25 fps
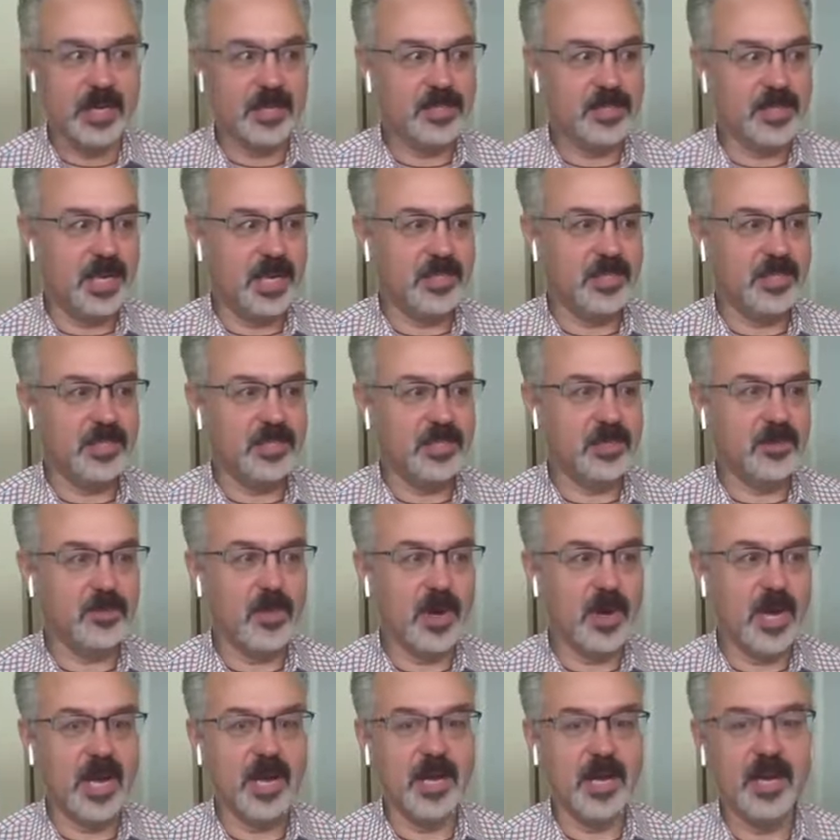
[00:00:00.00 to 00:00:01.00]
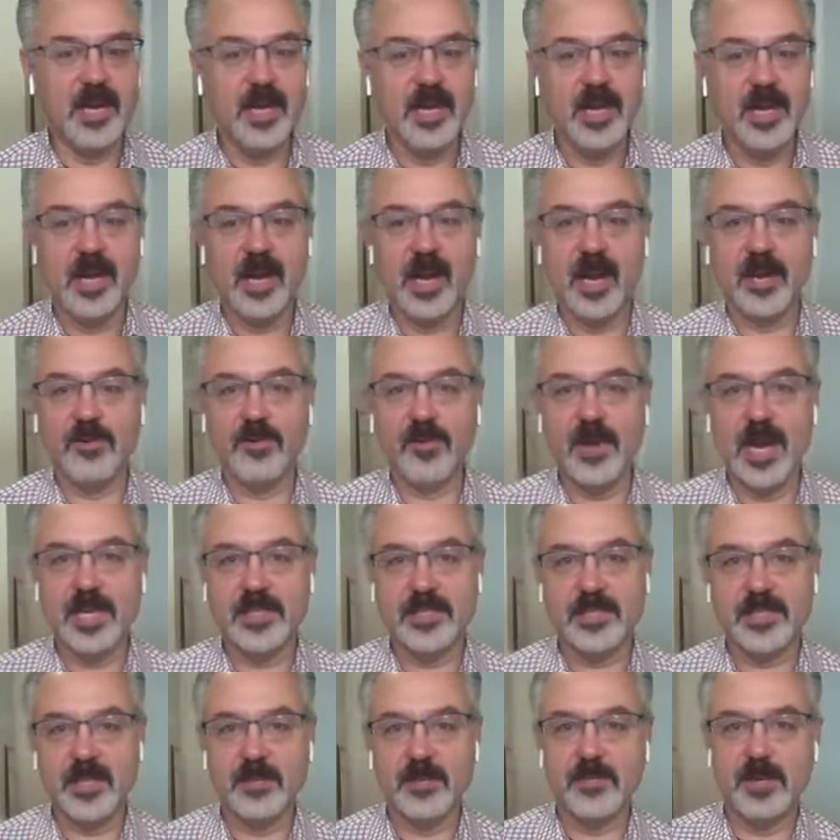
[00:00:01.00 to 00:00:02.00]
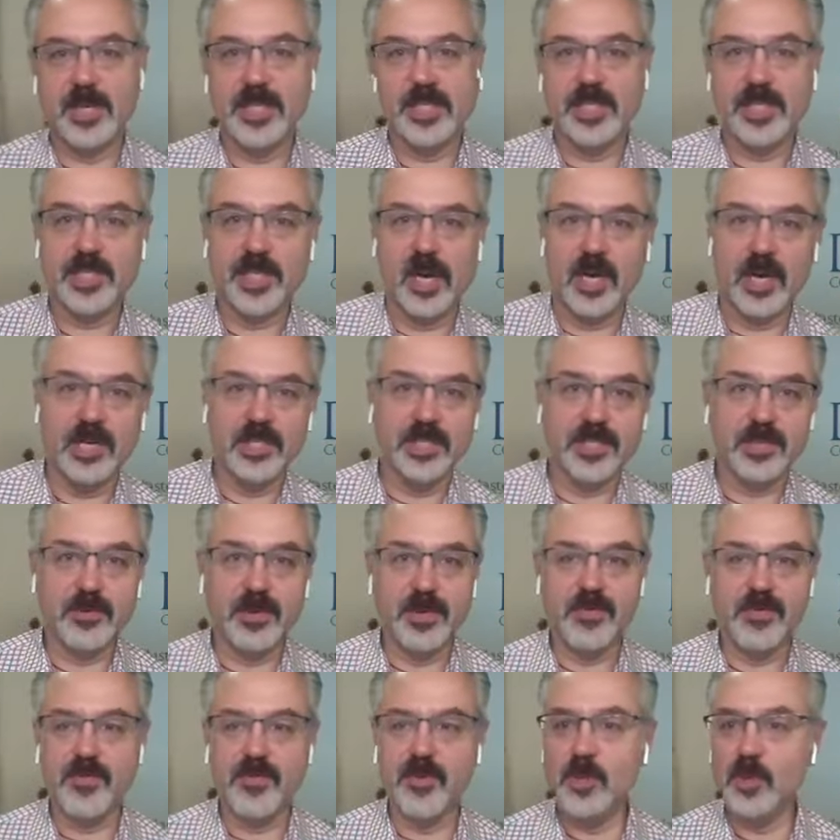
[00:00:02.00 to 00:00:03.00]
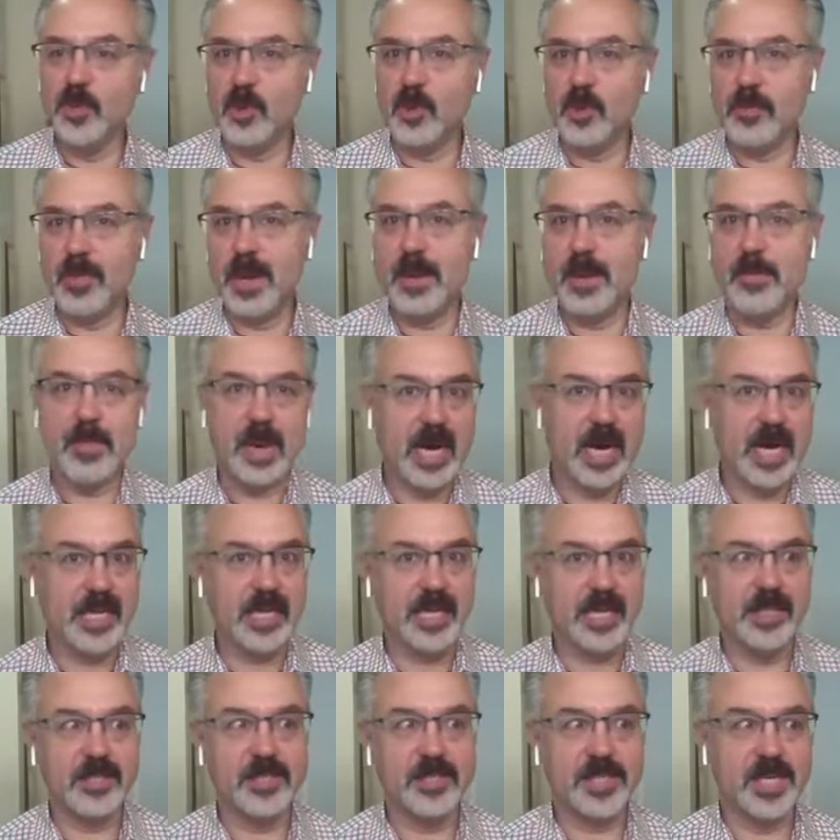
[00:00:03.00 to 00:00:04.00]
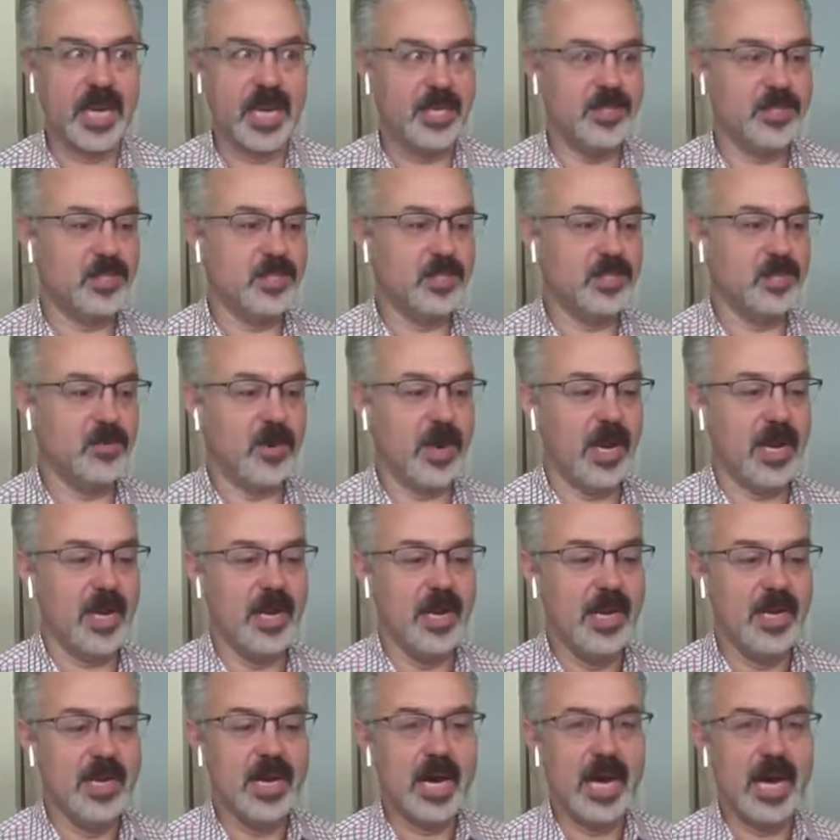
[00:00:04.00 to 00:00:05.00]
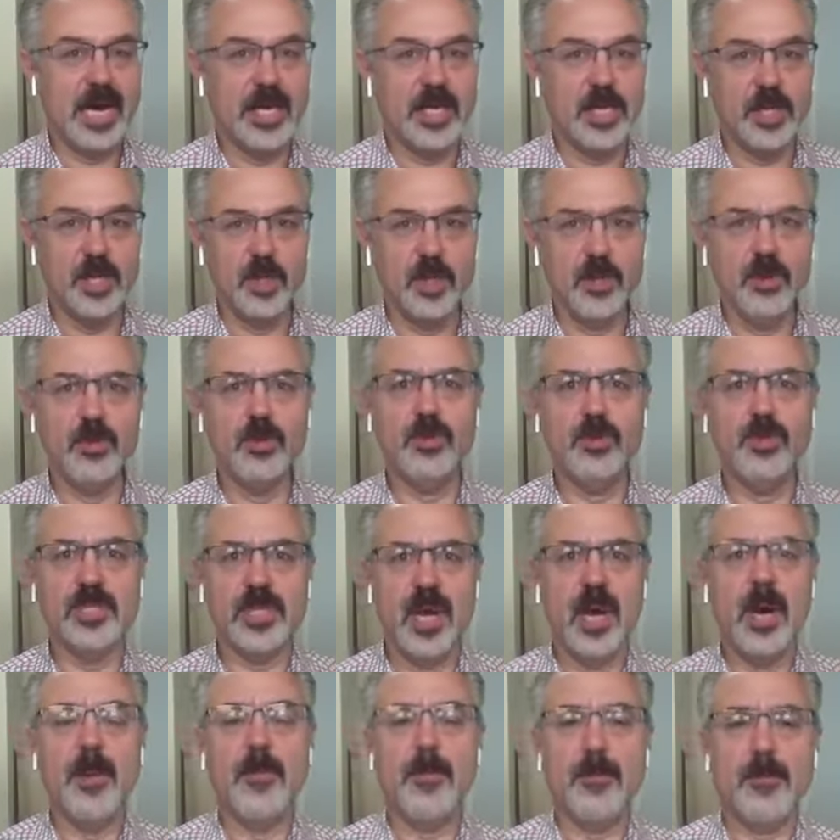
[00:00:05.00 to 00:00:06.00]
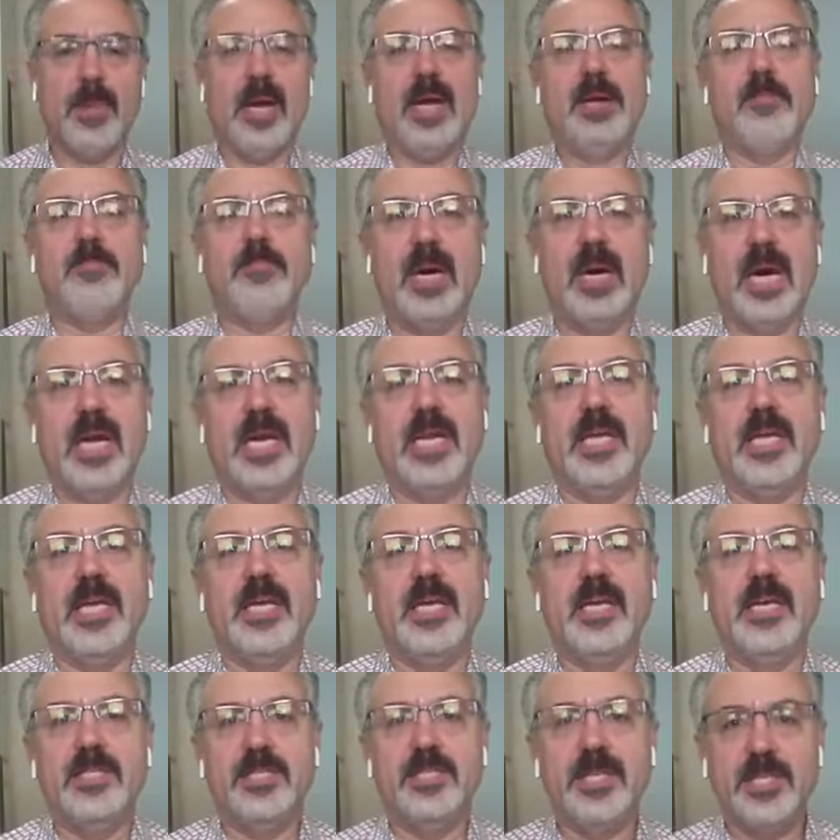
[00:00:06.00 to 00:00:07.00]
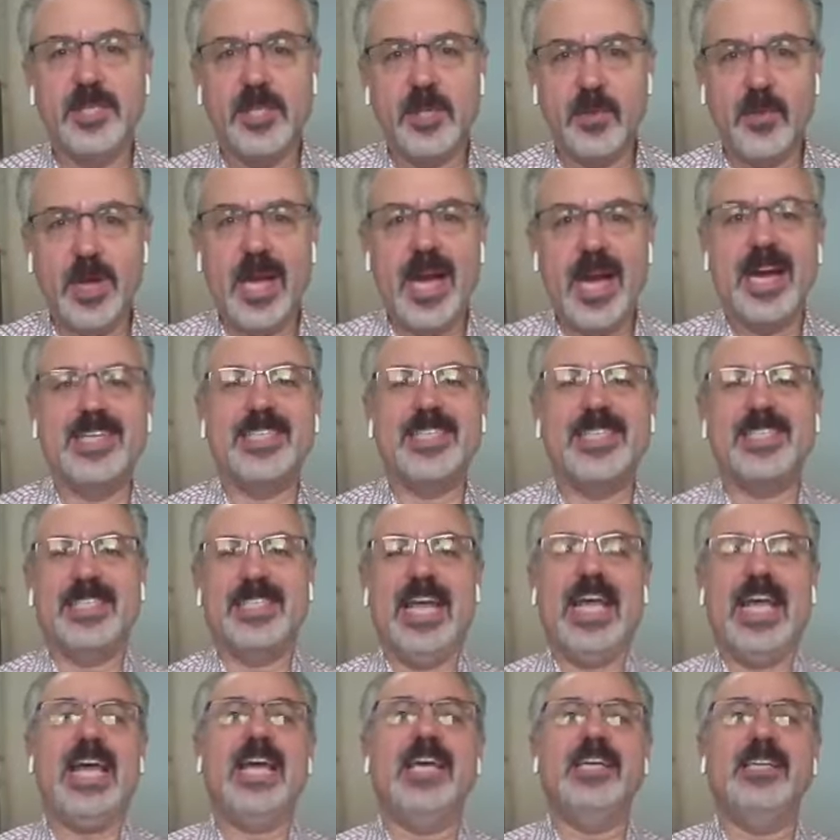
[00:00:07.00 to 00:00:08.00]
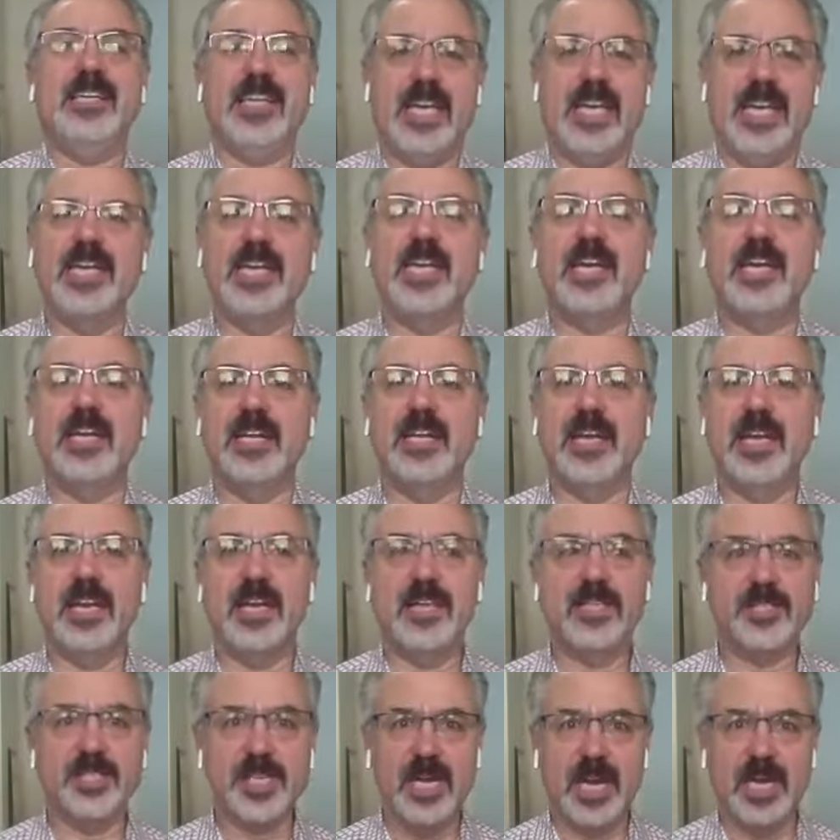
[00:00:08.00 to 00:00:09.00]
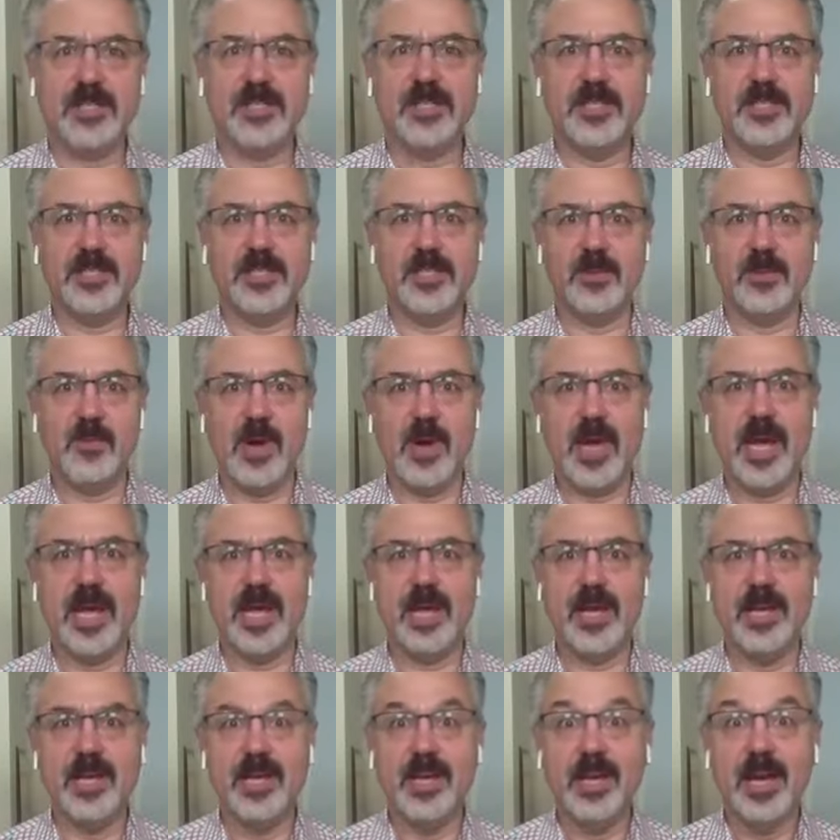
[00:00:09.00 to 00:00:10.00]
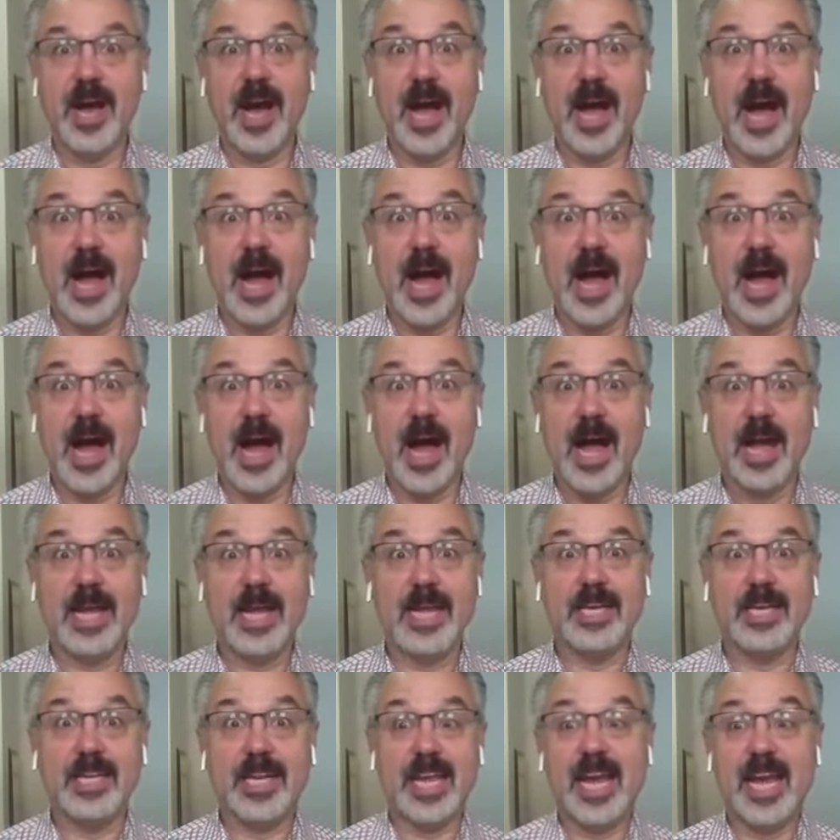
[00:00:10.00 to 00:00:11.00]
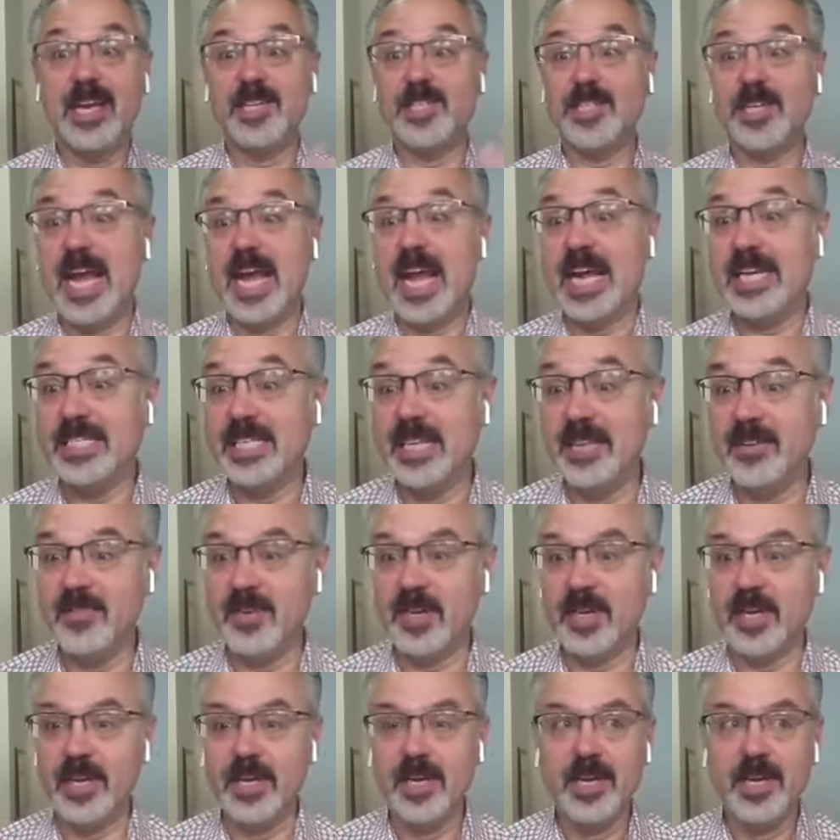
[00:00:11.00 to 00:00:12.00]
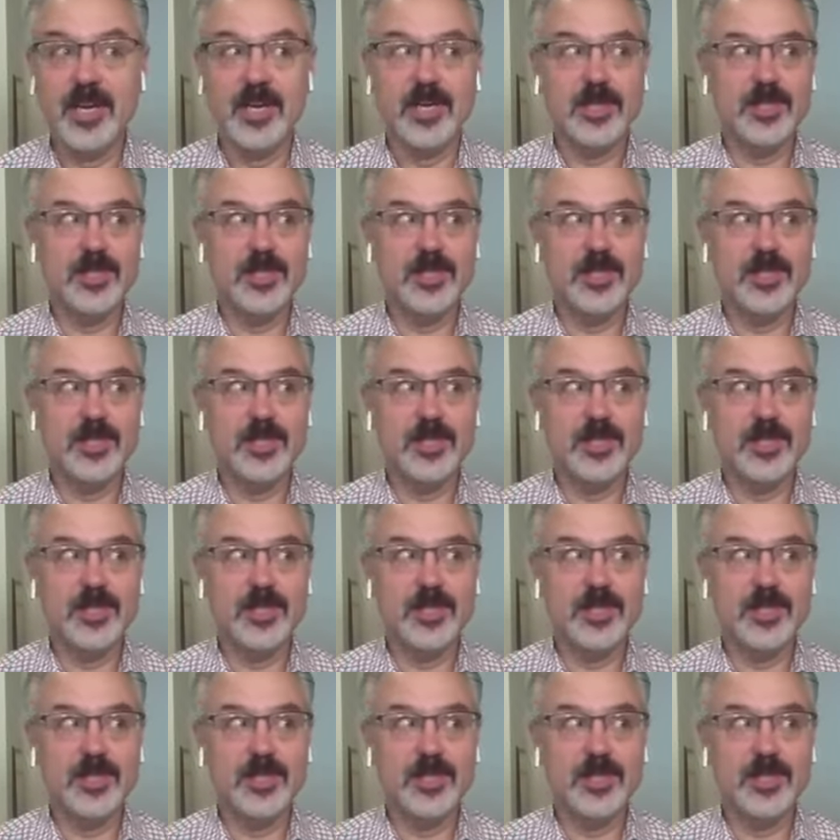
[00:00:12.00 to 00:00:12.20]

It changes the way I rest and recharge and refuel my body. It changes the way I use my body. It changes the way I stand in it. And it changes the way I engage in activity.